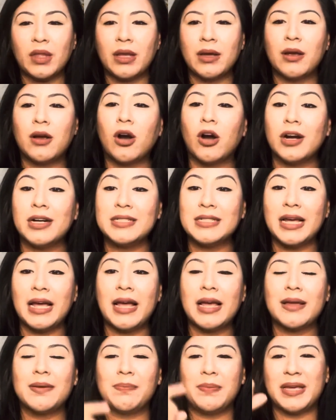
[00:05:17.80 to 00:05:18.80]
card
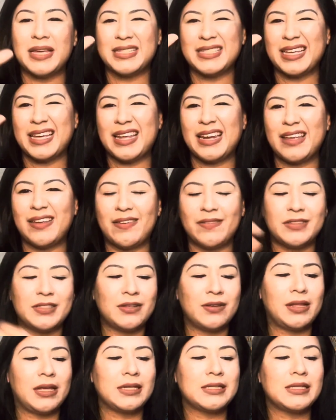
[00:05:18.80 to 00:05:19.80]
deck, because it kind of gives
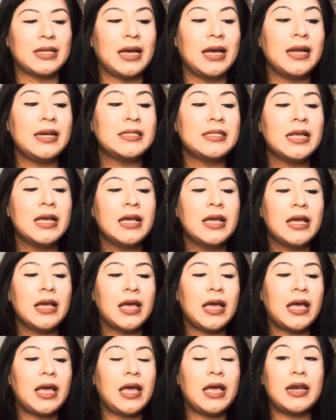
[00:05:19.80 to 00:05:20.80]
you like slides,
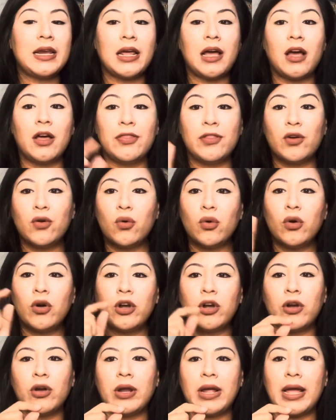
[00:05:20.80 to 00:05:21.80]
and on the
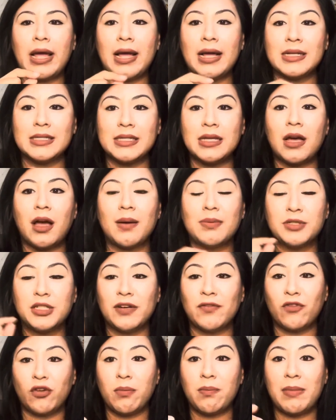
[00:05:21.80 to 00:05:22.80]
corner it has the
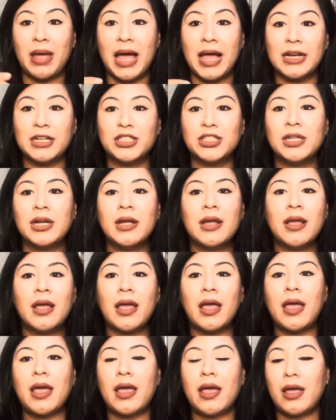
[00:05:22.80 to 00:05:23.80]
option for match,
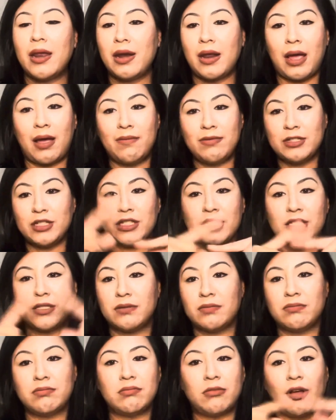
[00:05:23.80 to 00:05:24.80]
and I would just
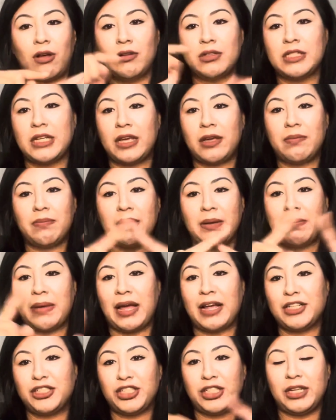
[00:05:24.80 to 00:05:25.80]
all day be
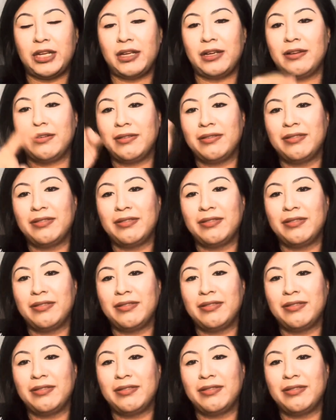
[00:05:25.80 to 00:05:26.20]
matching,